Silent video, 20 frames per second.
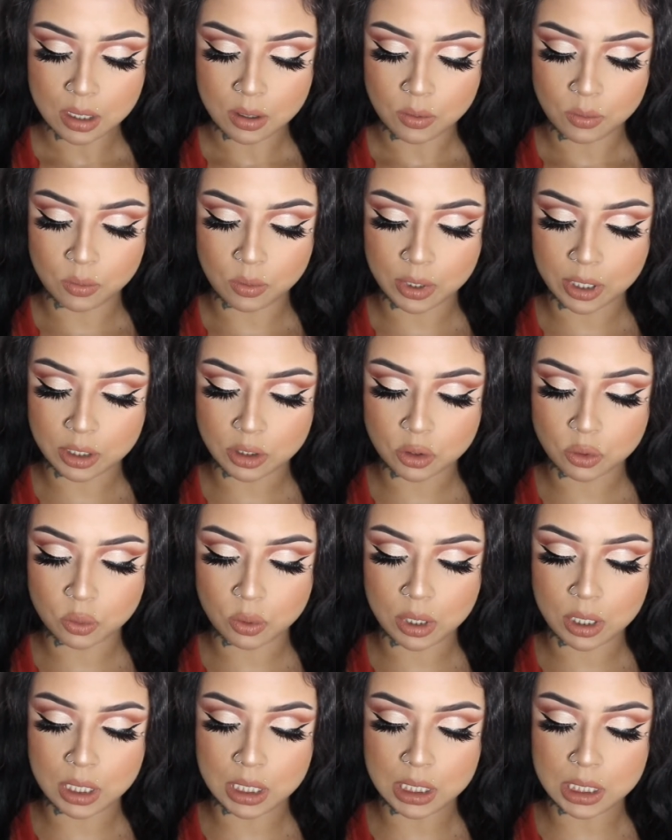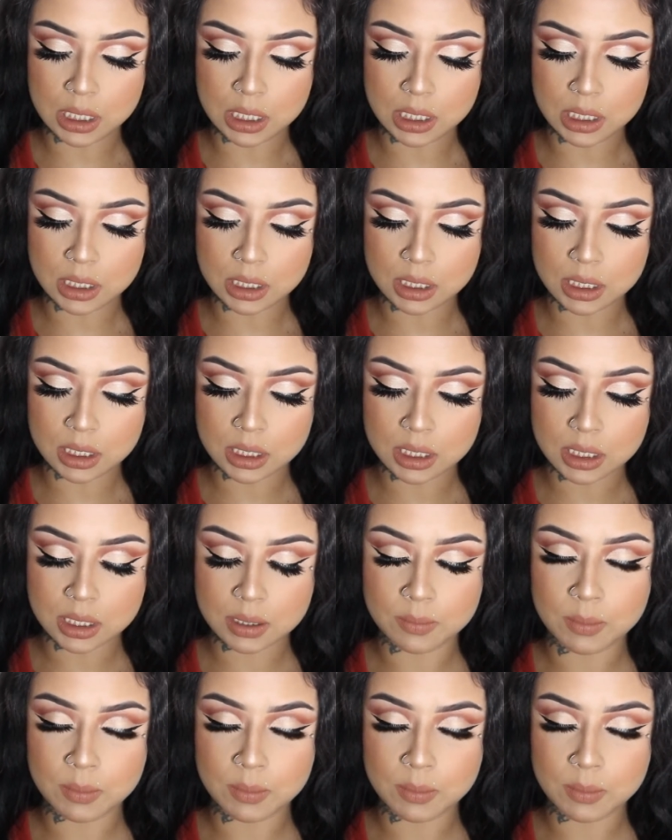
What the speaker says: which was